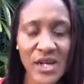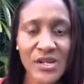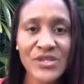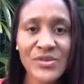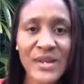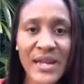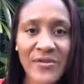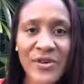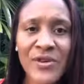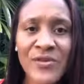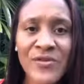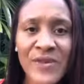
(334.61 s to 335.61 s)
So whenever
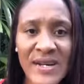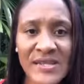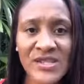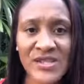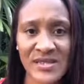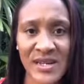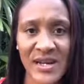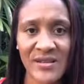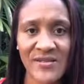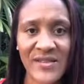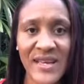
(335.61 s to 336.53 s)
you find yourself